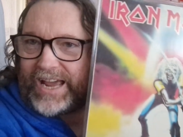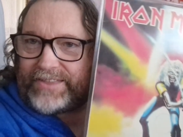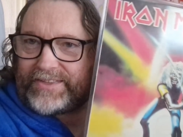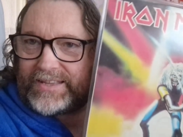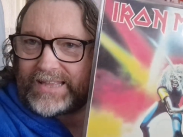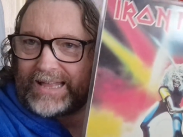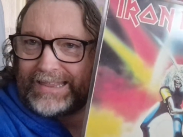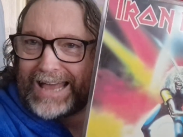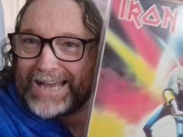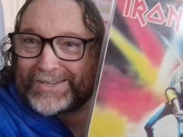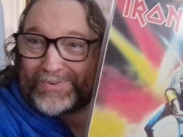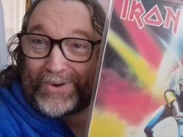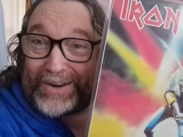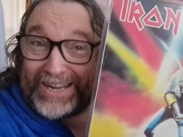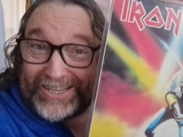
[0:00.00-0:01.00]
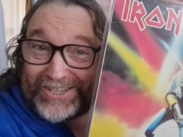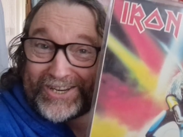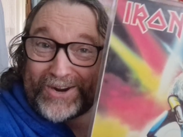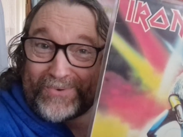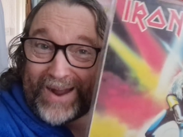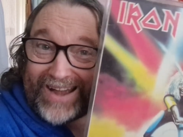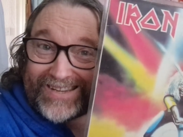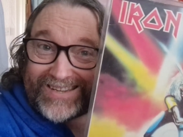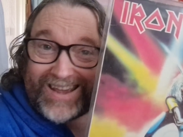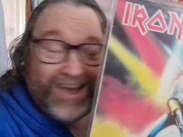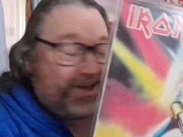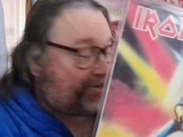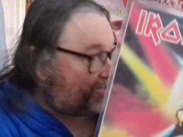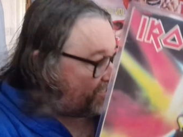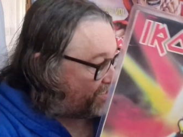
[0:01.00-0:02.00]
I think that last one is US
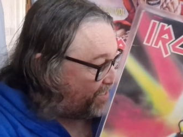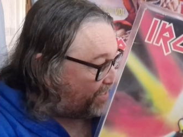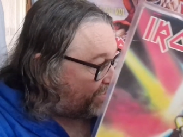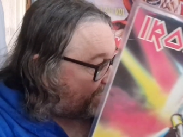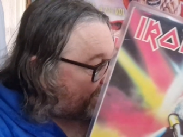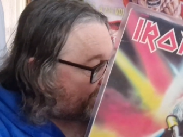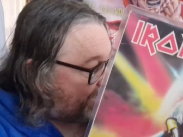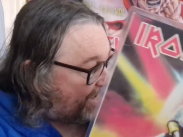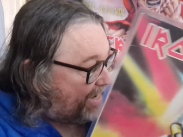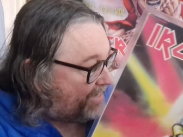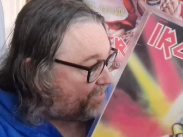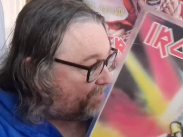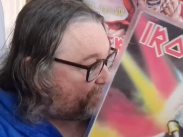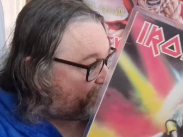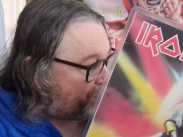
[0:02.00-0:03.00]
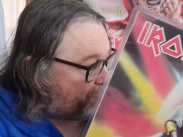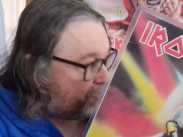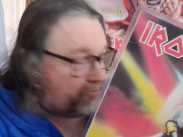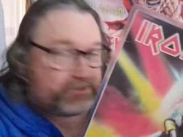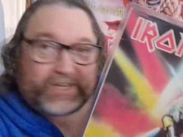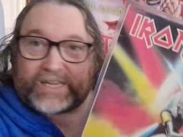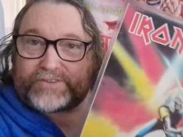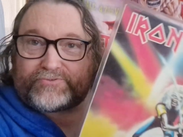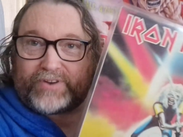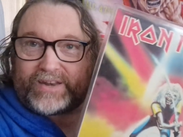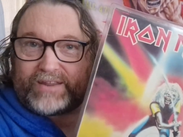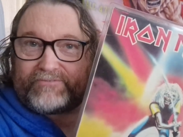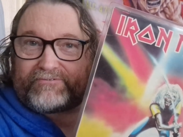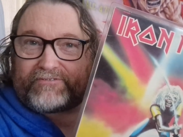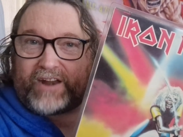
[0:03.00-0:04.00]
because I think the Canadian front is written
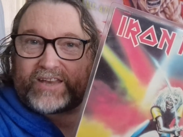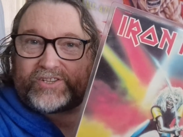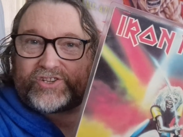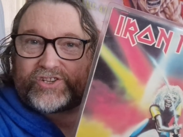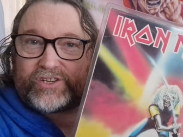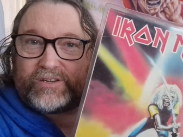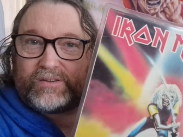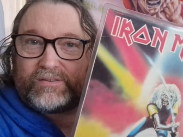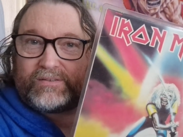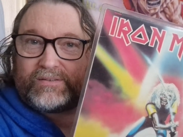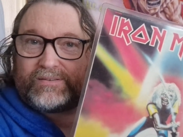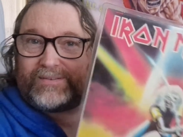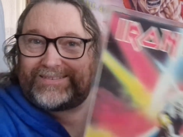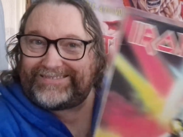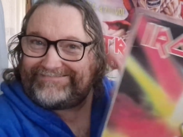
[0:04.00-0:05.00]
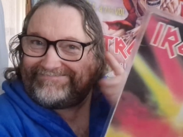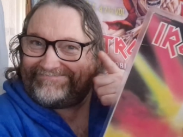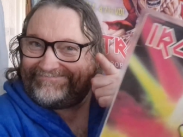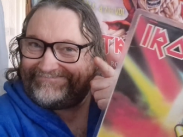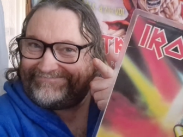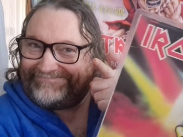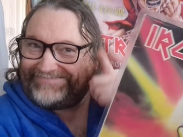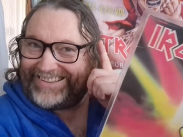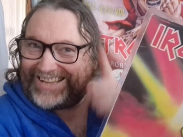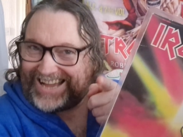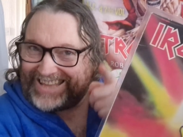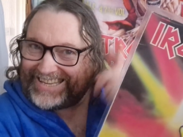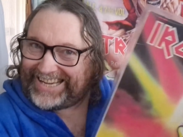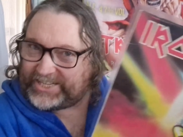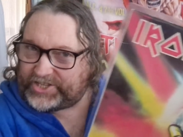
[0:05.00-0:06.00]
in French. I
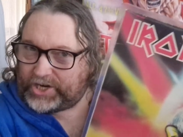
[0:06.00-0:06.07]
think it's